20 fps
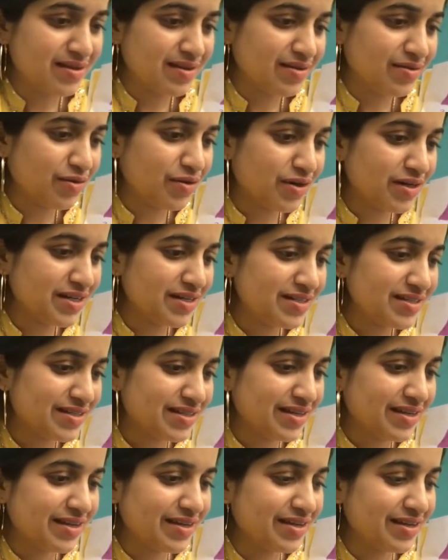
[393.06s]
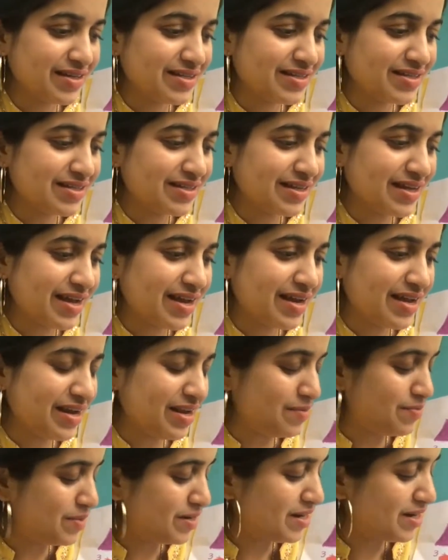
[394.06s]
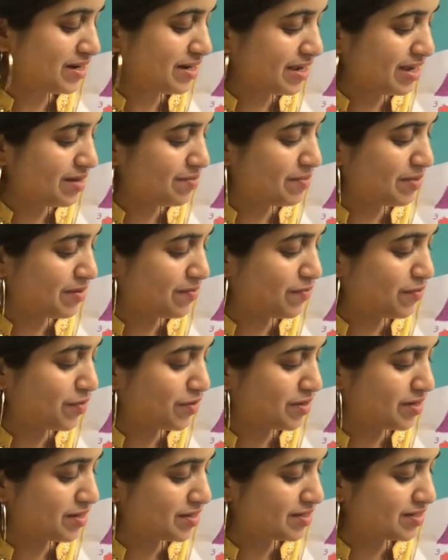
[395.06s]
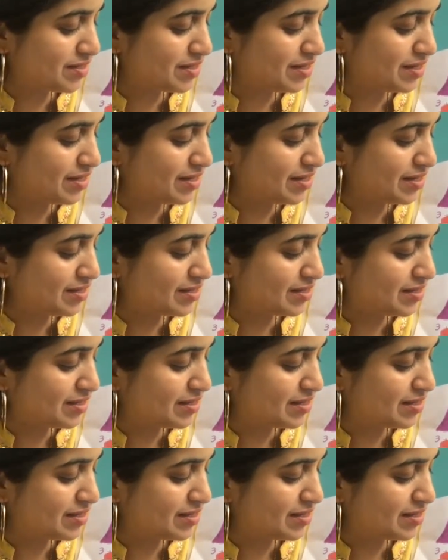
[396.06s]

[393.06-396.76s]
What is this? Can anybody tell me what is this?